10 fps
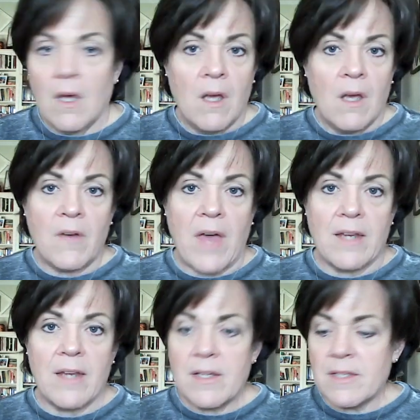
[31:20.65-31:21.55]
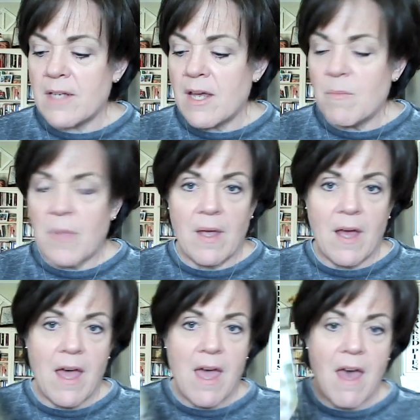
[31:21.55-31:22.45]
Okay, next up I
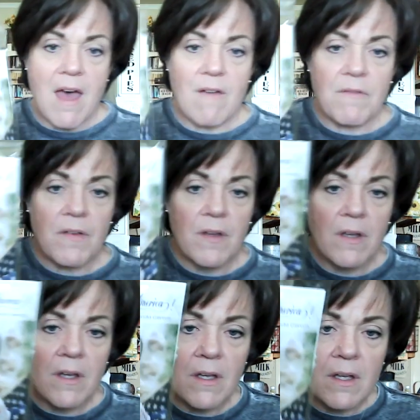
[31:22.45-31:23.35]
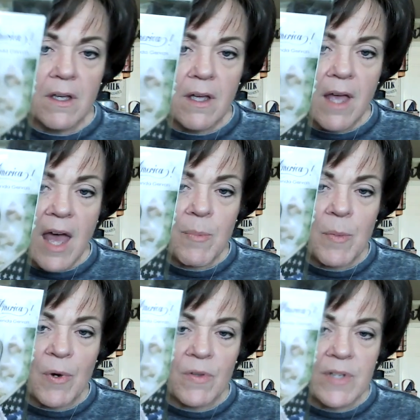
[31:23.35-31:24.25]
have Happy
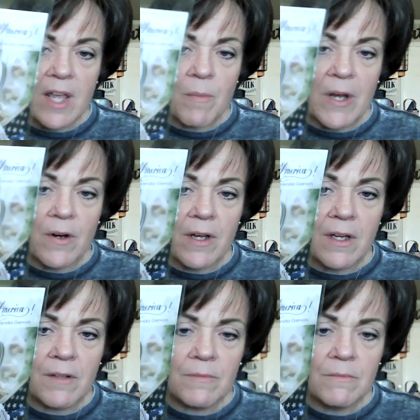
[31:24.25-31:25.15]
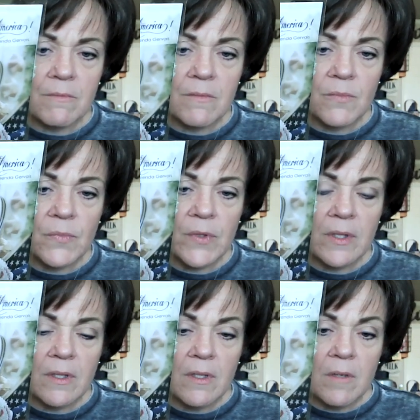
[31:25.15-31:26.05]
Birthday America
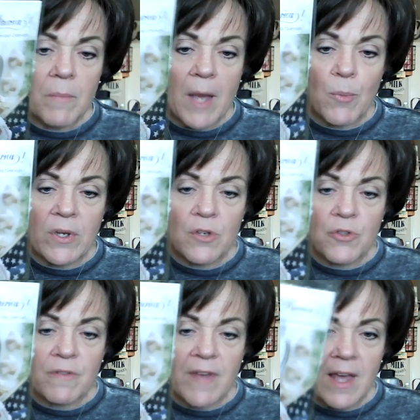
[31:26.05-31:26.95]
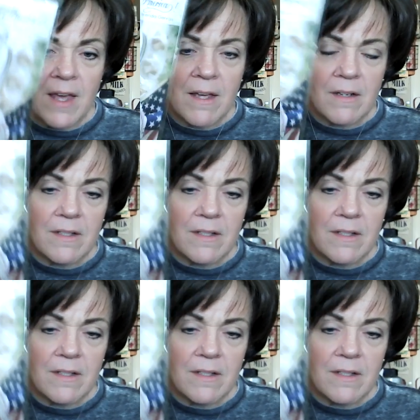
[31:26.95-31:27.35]
by Brenda Gervais. Let's